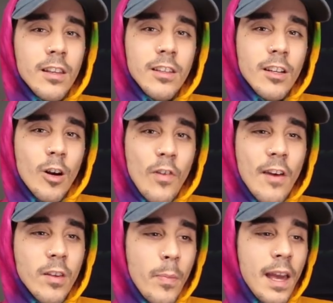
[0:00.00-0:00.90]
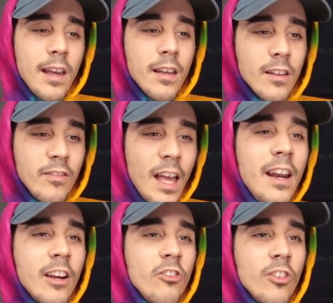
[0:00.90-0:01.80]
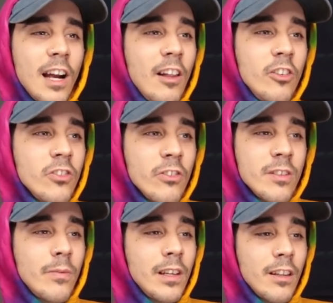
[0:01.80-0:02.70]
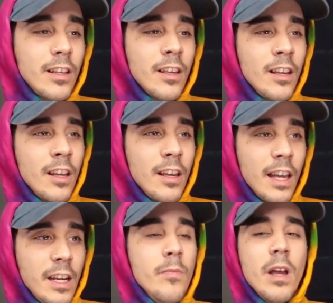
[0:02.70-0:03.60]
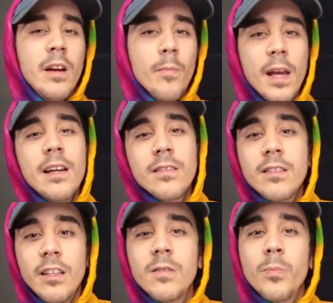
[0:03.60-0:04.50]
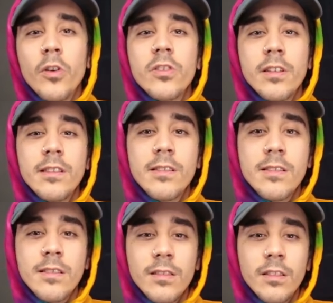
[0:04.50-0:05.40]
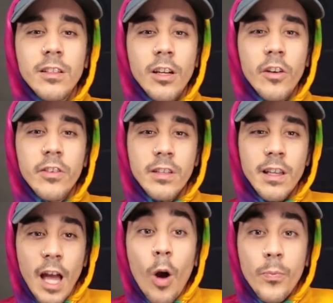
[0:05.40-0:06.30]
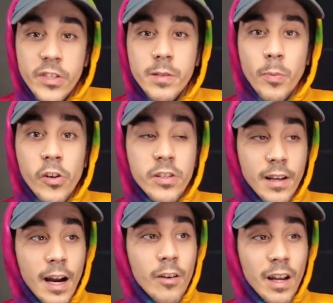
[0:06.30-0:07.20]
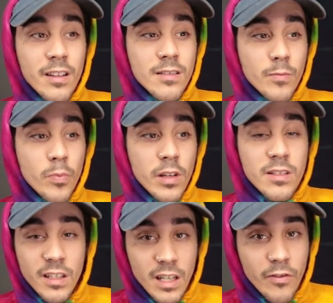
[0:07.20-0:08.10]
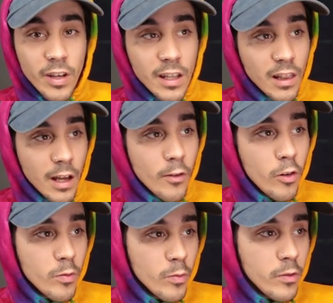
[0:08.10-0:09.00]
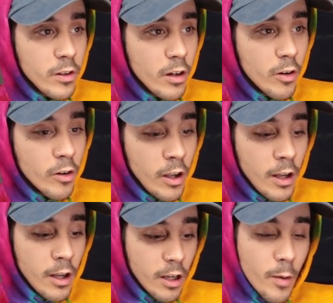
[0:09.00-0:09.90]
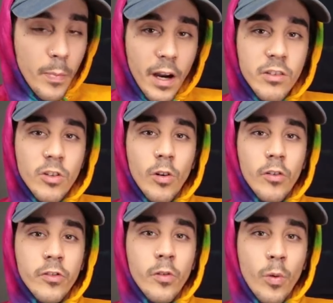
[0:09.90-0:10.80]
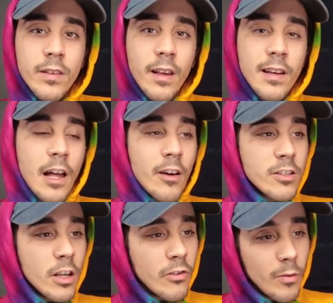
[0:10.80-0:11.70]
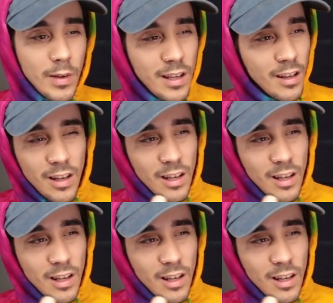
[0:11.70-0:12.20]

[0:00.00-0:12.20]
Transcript: You know, if I have to pay 10 extra dollars for something, like, and it makes this person's, you know, it helps this person out on a pretty significant level, you know, compared to what $10 does for me,